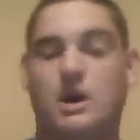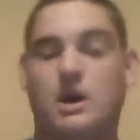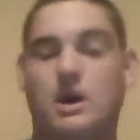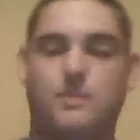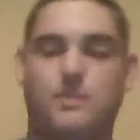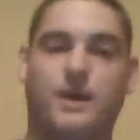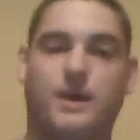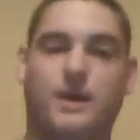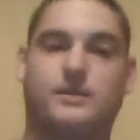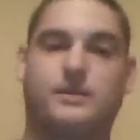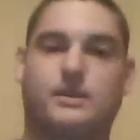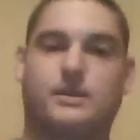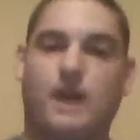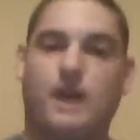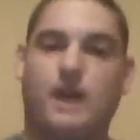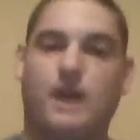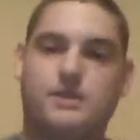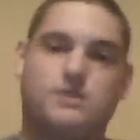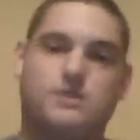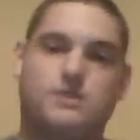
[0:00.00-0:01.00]
But I
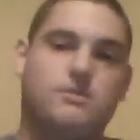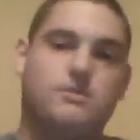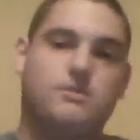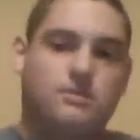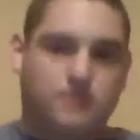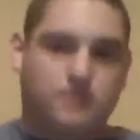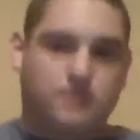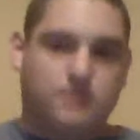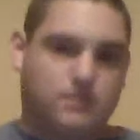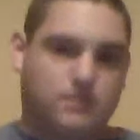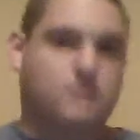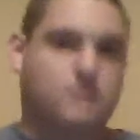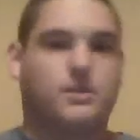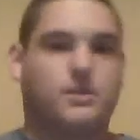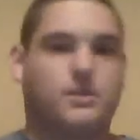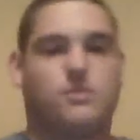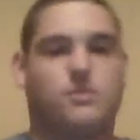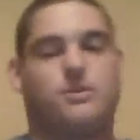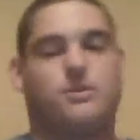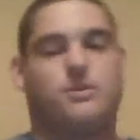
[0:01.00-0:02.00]
do some
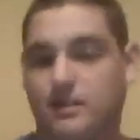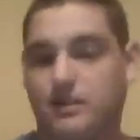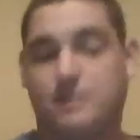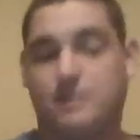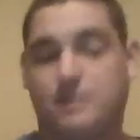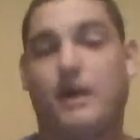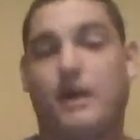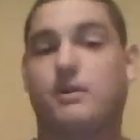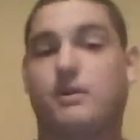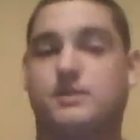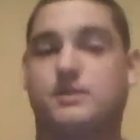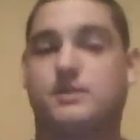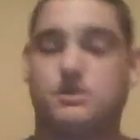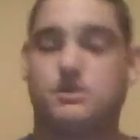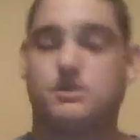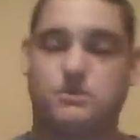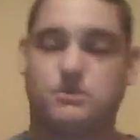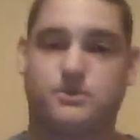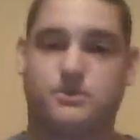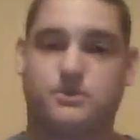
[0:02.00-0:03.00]
recording. The powered
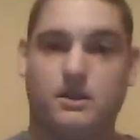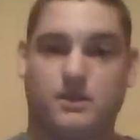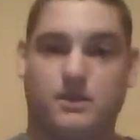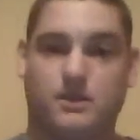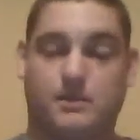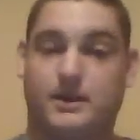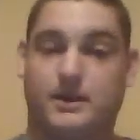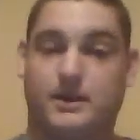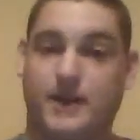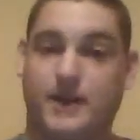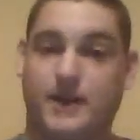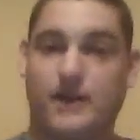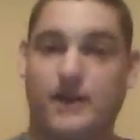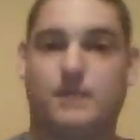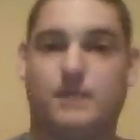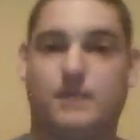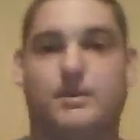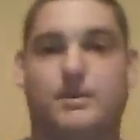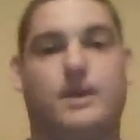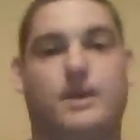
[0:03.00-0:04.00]
subwoofer that my dad let
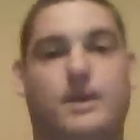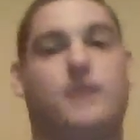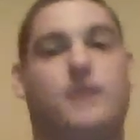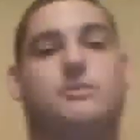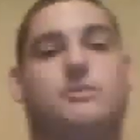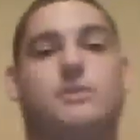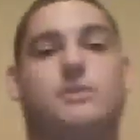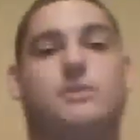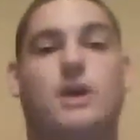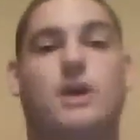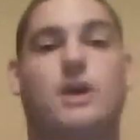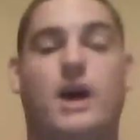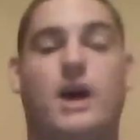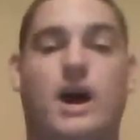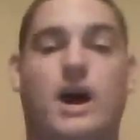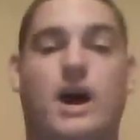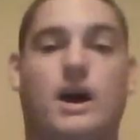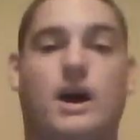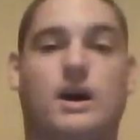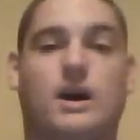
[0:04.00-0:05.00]
me have,
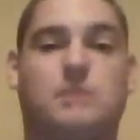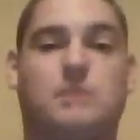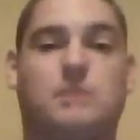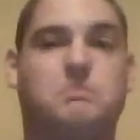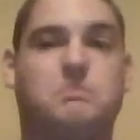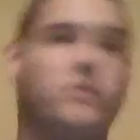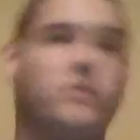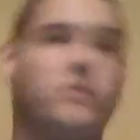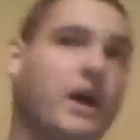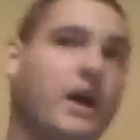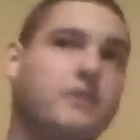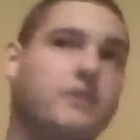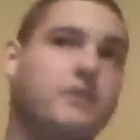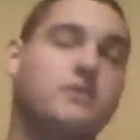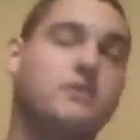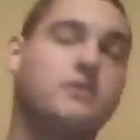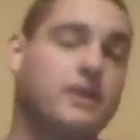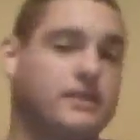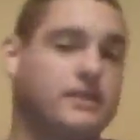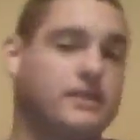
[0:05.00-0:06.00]
not
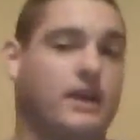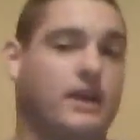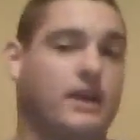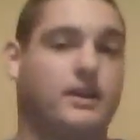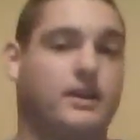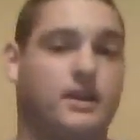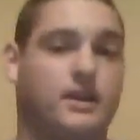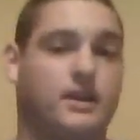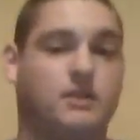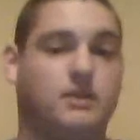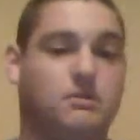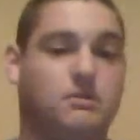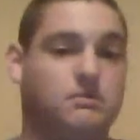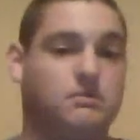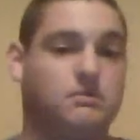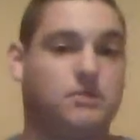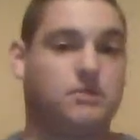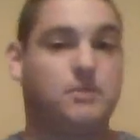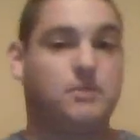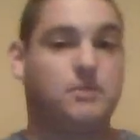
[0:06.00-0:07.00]
exactly
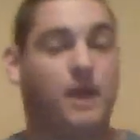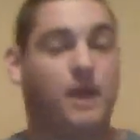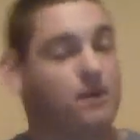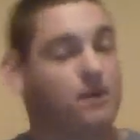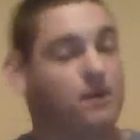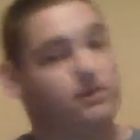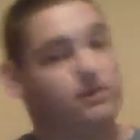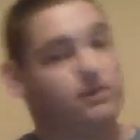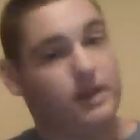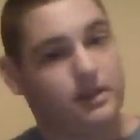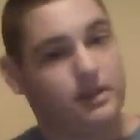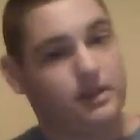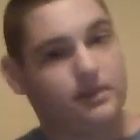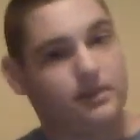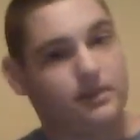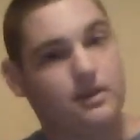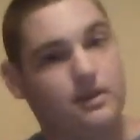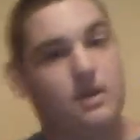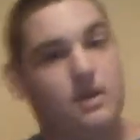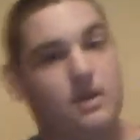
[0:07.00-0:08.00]
too powerful either,
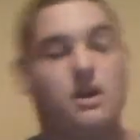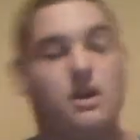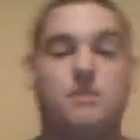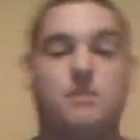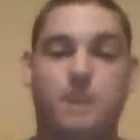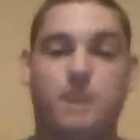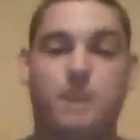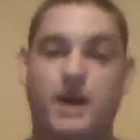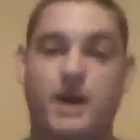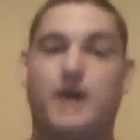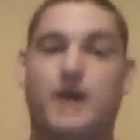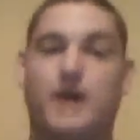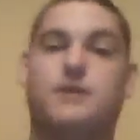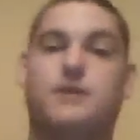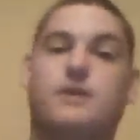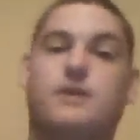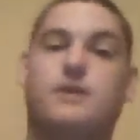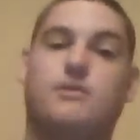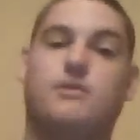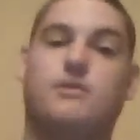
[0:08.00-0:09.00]
but I do
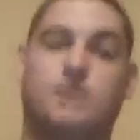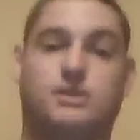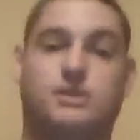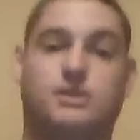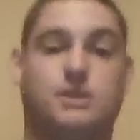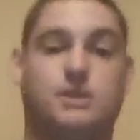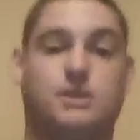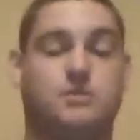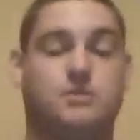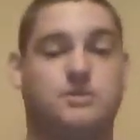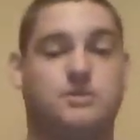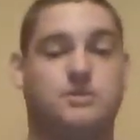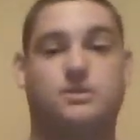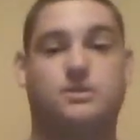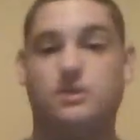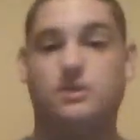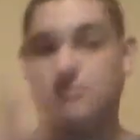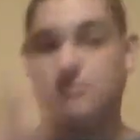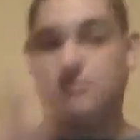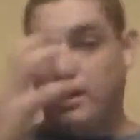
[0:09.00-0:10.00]
have it hooked up to the
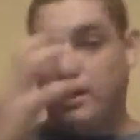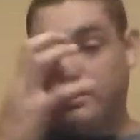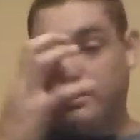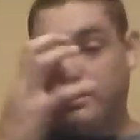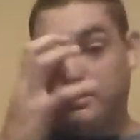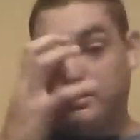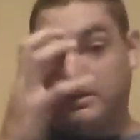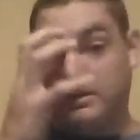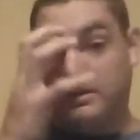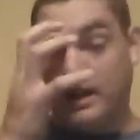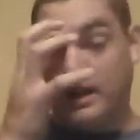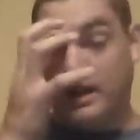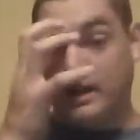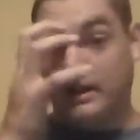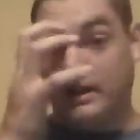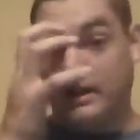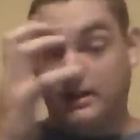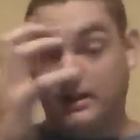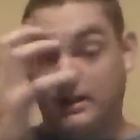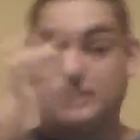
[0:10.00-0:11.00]
studio monitors, and
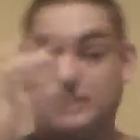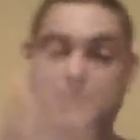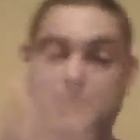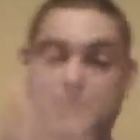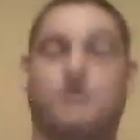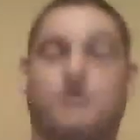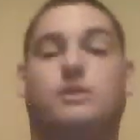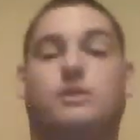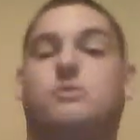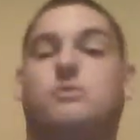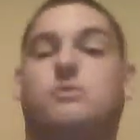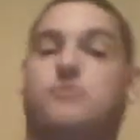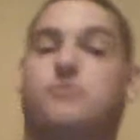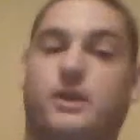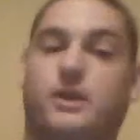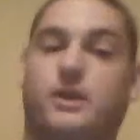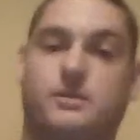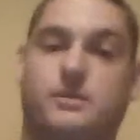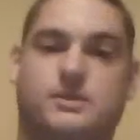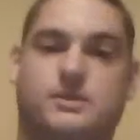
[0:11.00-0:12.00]
that does give me the lower
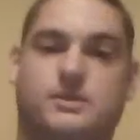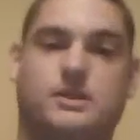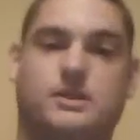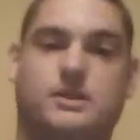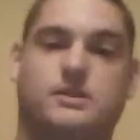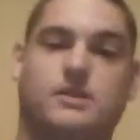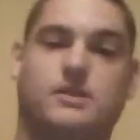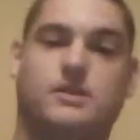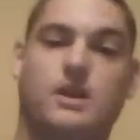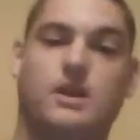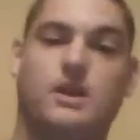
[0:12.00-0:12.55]
frequencies.